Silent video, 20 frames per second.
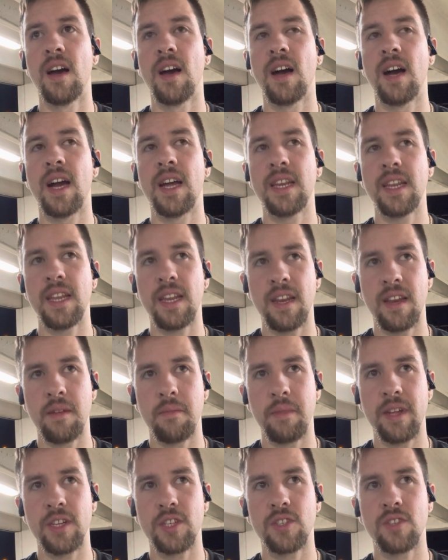I needed to
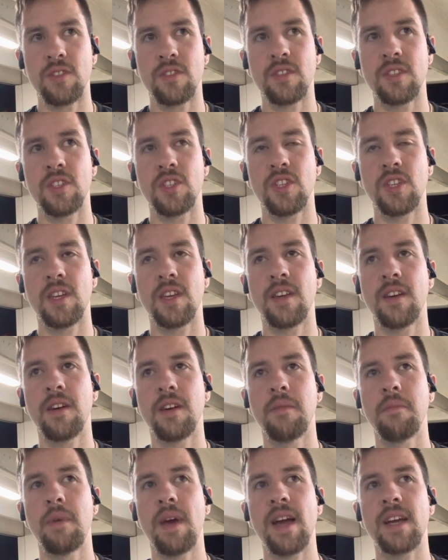make sure that she could
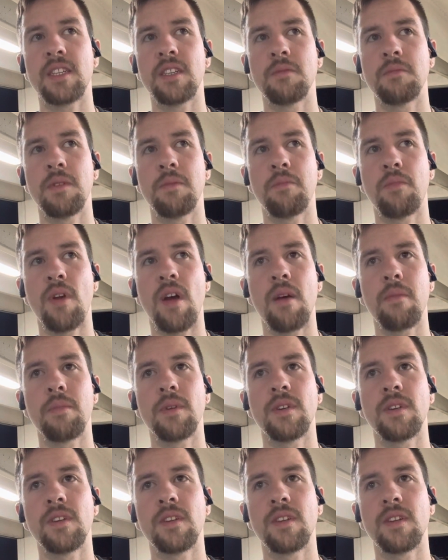come back to me
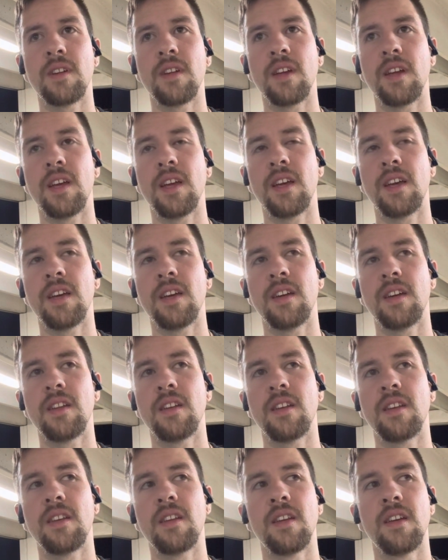proper
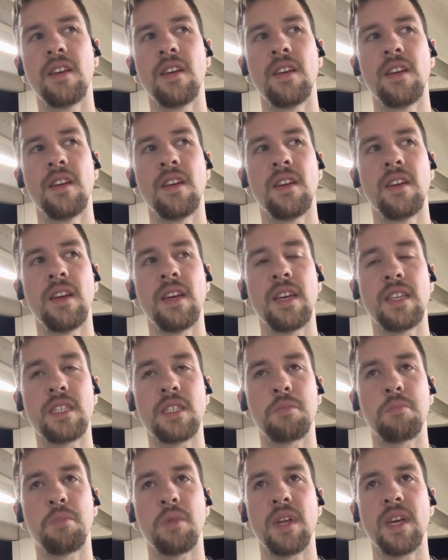and
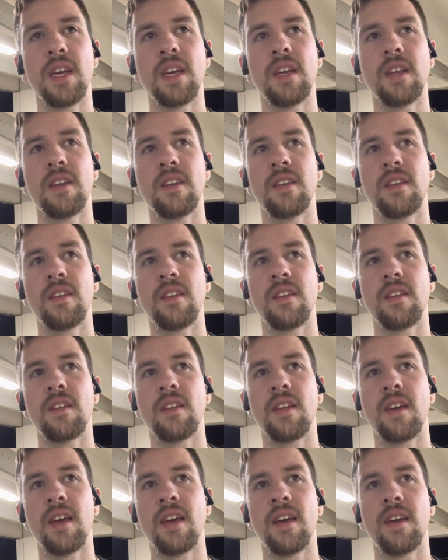explain
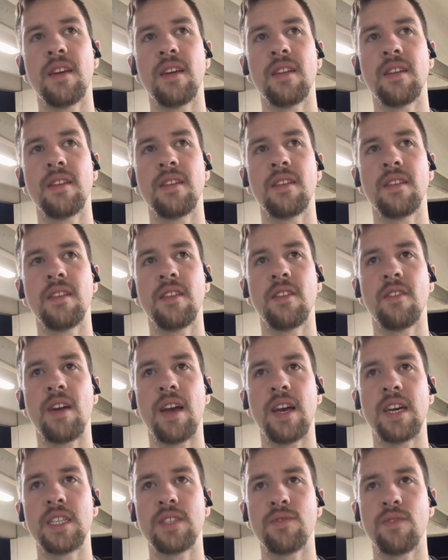and,
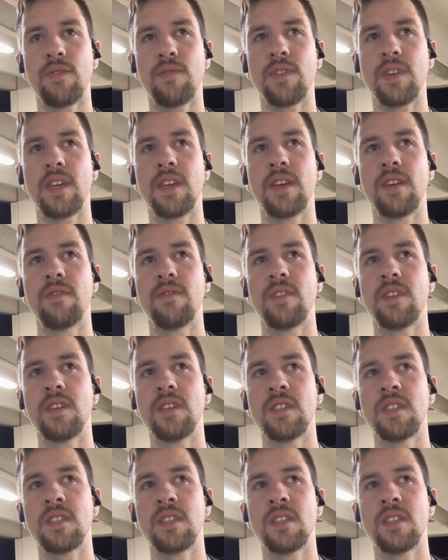ask for
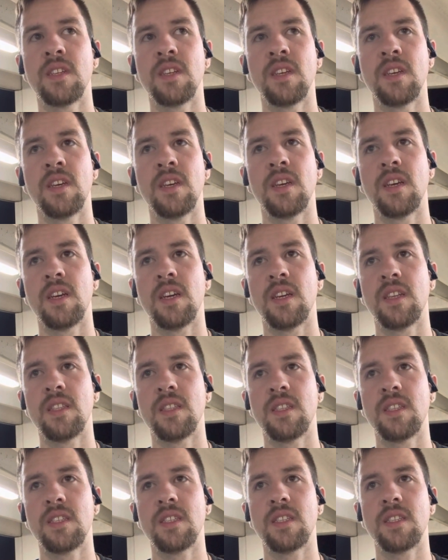forgiveness and
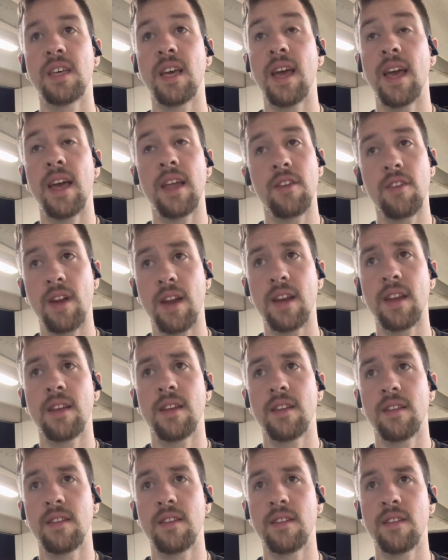this and that. And granted,
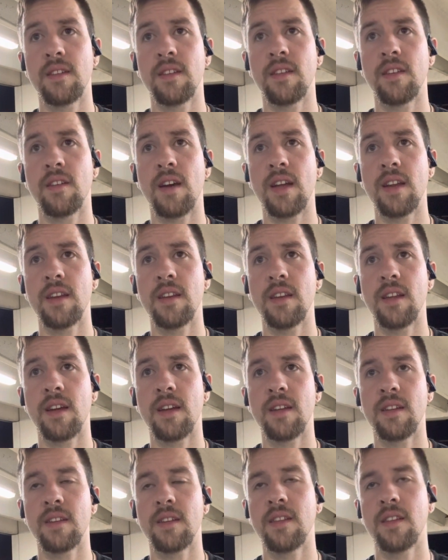
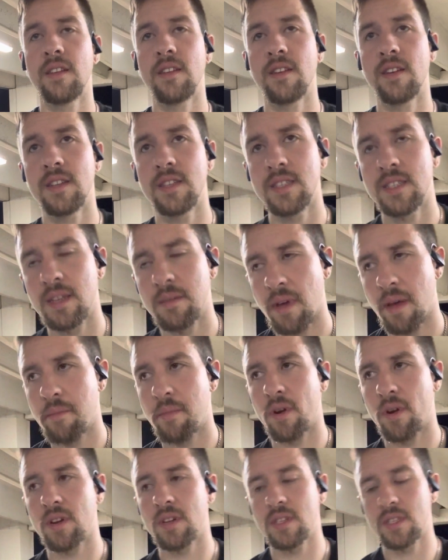I'd say my
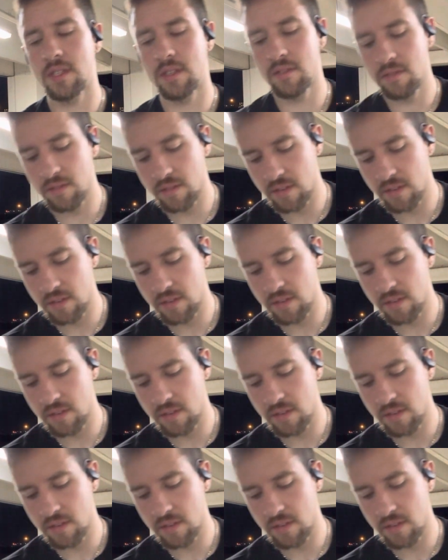part too.